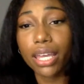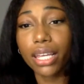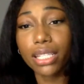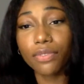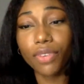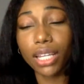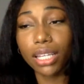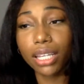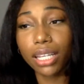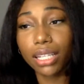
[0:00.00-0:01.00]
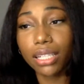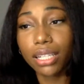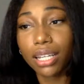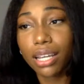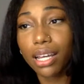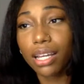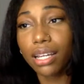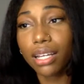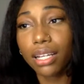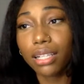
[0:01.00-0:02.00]
It's feeling
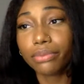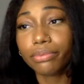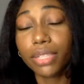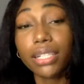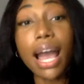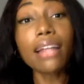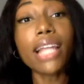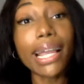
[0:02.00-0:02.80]
not